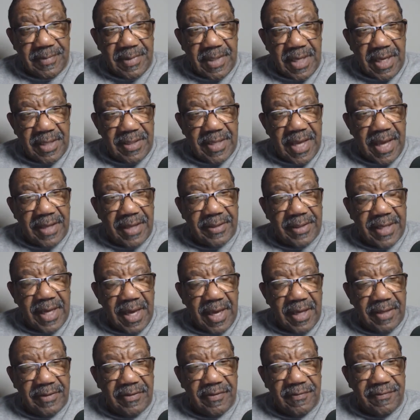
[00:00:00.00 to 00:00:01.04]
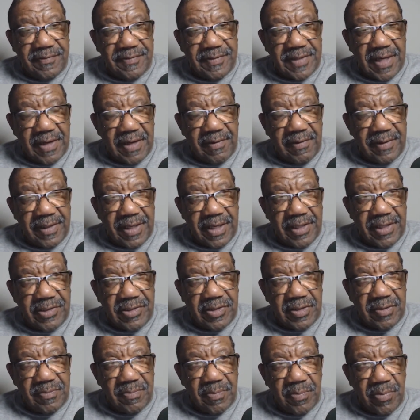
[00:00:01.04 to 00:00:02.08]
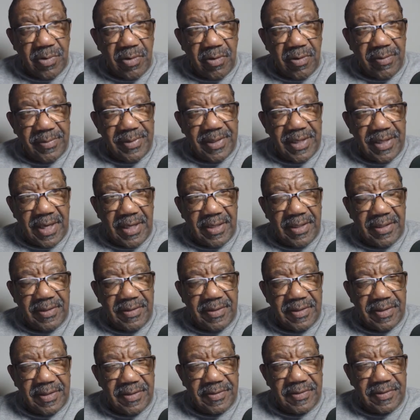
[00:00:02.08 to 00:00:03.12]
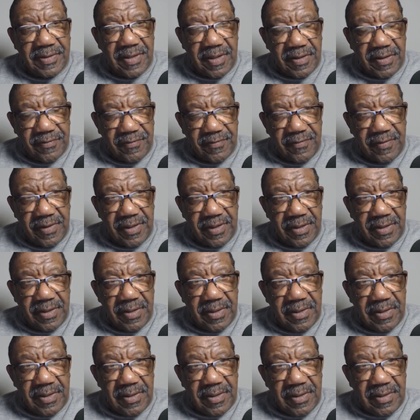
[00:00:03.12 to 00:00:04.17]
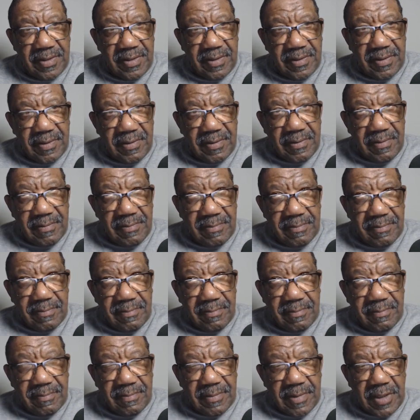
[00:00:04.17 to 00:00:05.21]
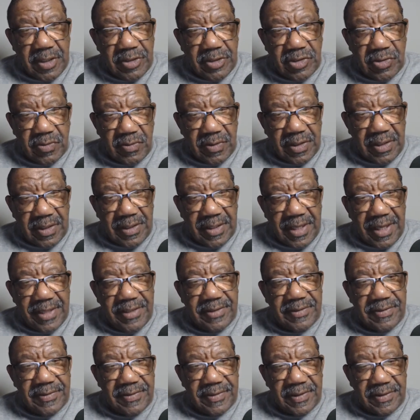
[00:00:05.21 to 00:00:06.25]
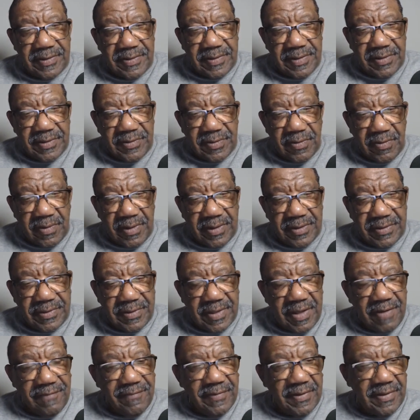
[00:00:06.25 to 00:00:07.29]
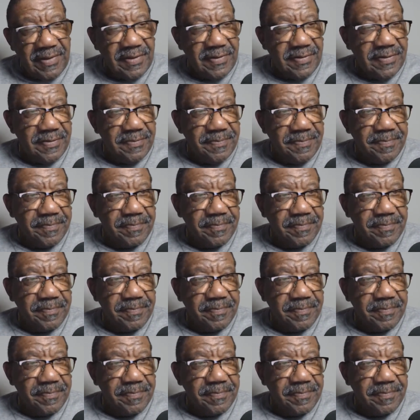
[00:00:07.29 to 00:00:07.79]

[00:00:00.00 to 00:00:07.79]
And that kind of segregation permeated this country until the late 60s, early 70s.